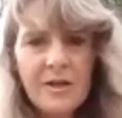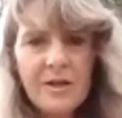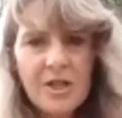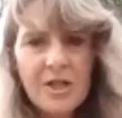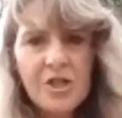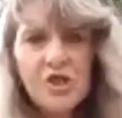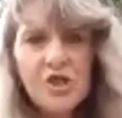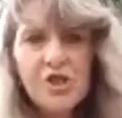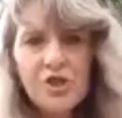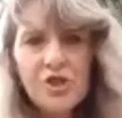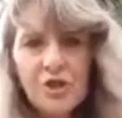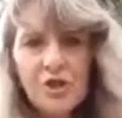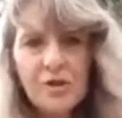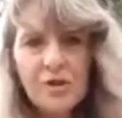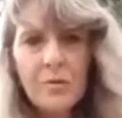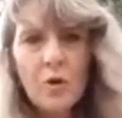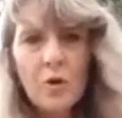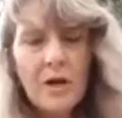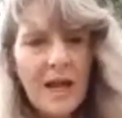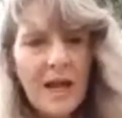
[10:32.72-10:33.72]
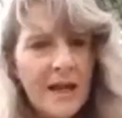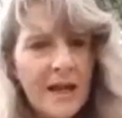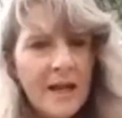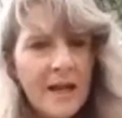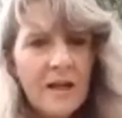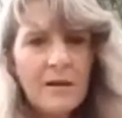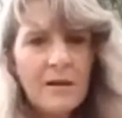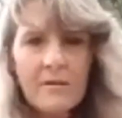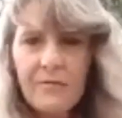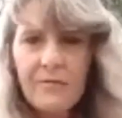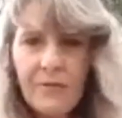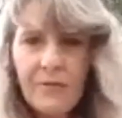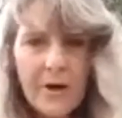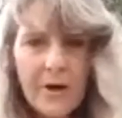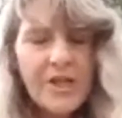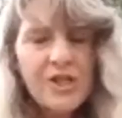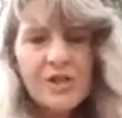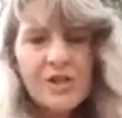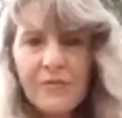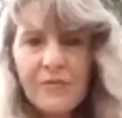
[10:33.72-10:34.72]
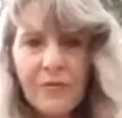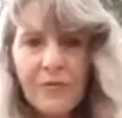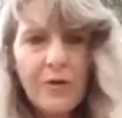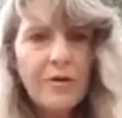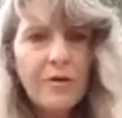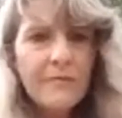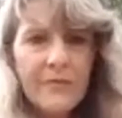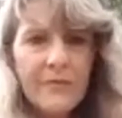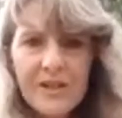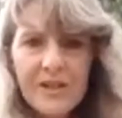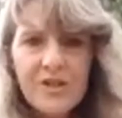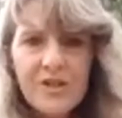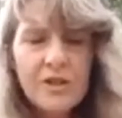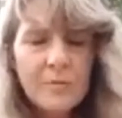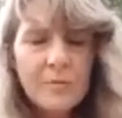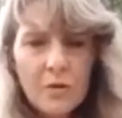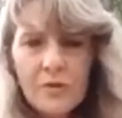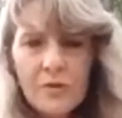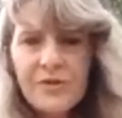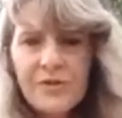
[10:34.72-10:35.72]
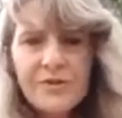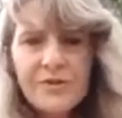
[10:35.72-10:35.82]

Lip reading: consume organic, fresh fruit and vegetables,